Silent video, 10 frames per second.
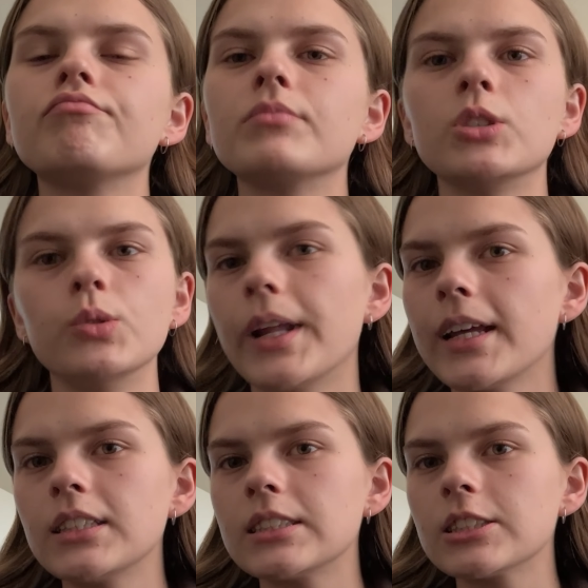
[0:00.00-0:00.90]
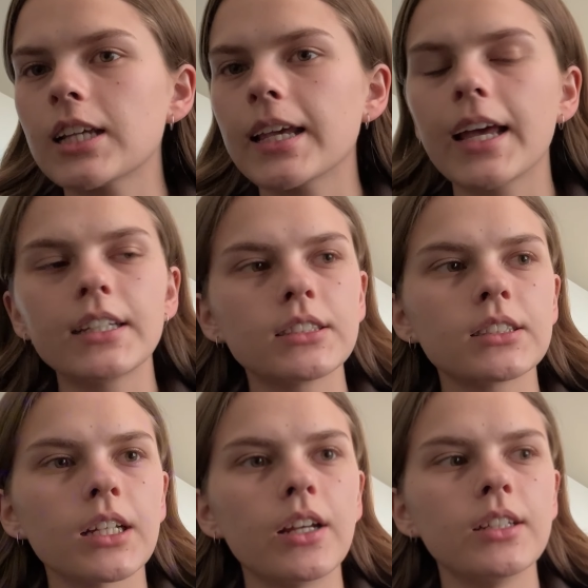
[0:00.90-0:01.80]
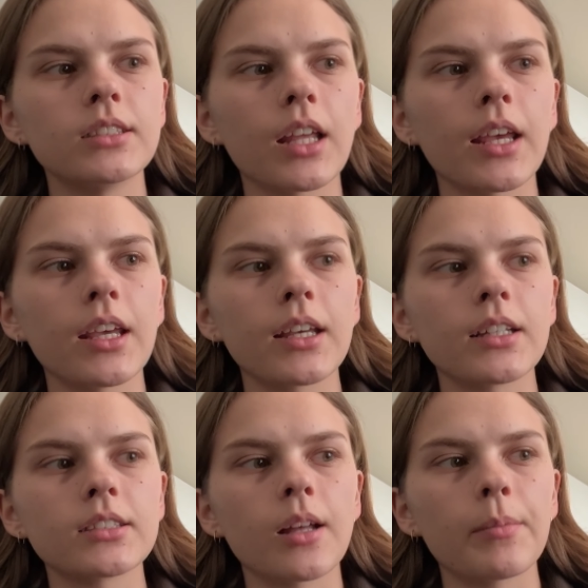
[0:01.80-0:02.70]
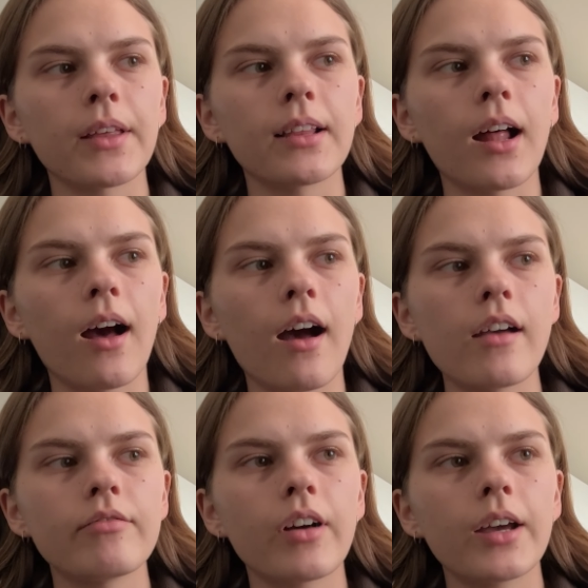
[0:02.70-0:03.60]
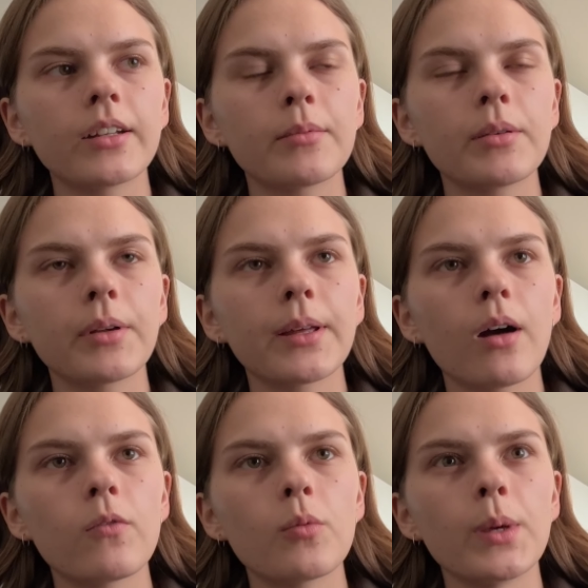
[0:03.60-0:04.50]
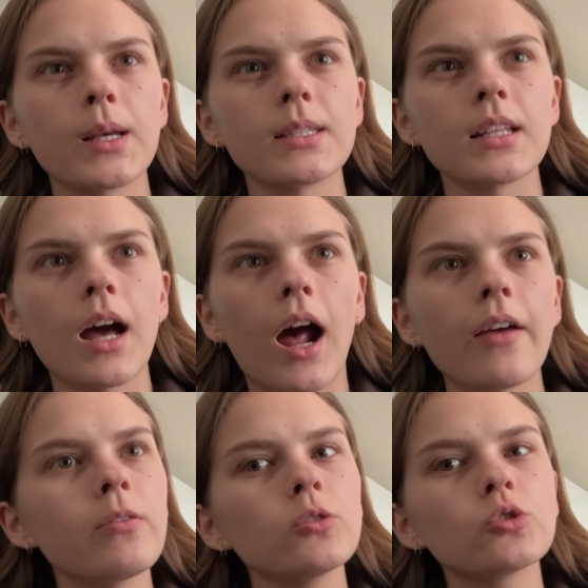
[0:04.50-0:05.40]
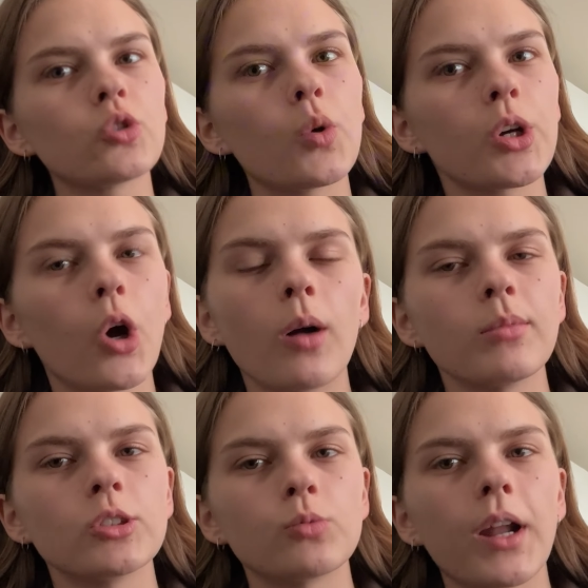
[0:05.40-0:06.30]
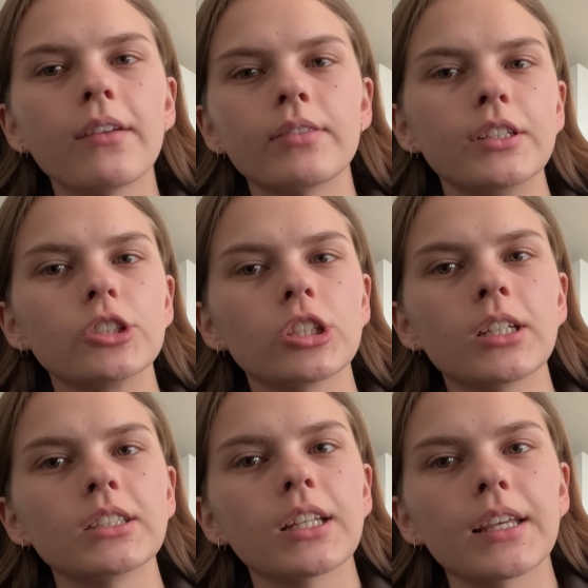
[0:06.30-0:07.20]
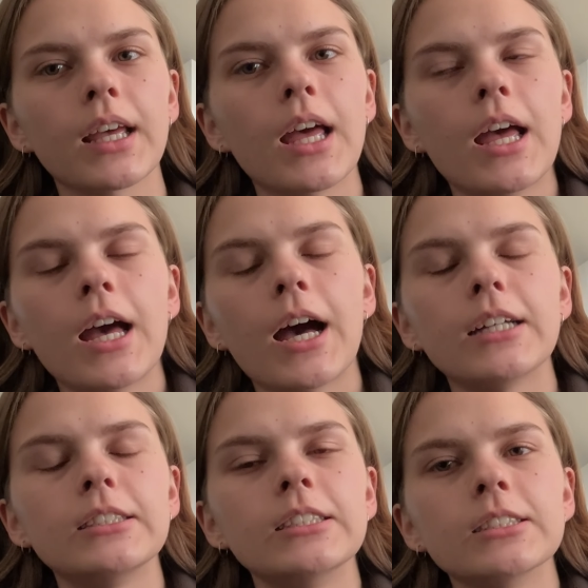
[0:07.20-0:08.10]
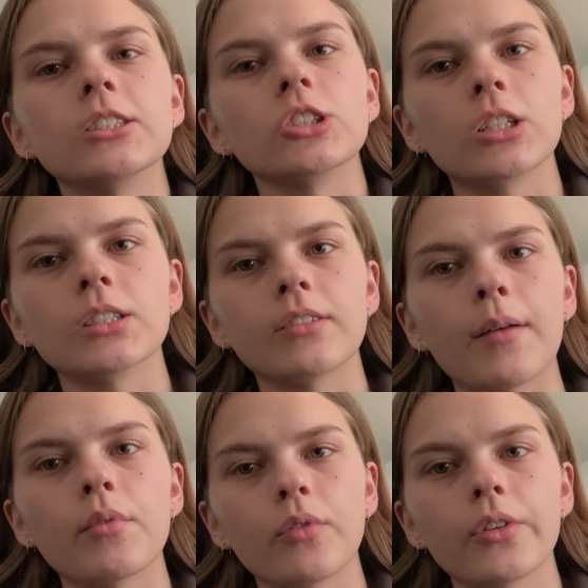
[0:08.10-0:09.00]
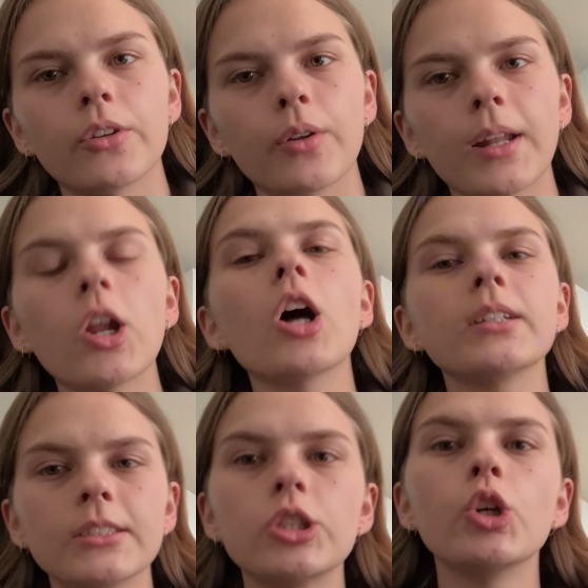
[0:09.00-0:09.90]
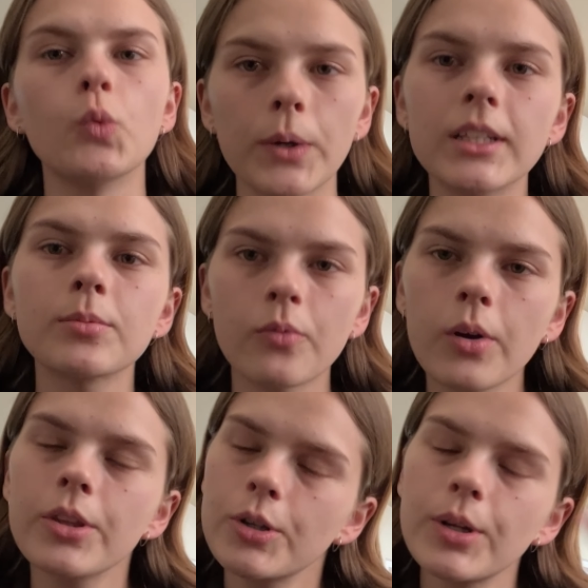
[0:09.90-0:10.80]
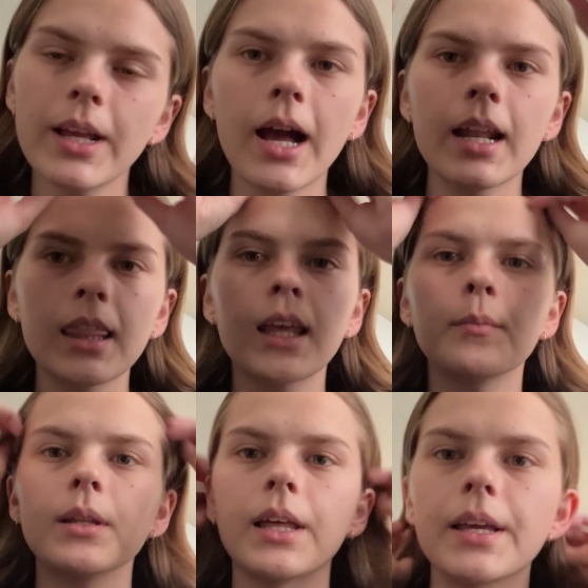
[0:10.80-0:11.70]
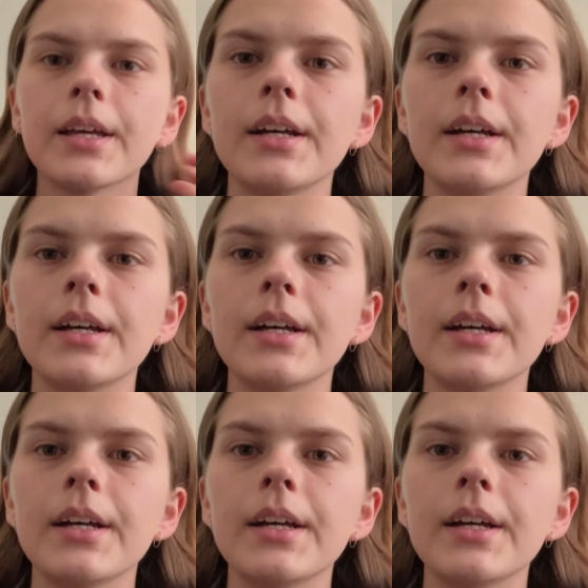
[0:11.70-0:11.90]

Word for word: due dates, I guess, is like something that I find to be really helpful because I feel so accomplished when I finish things like a decent chunk of time before the due date. Not two weeks before the due date kind of thing, but like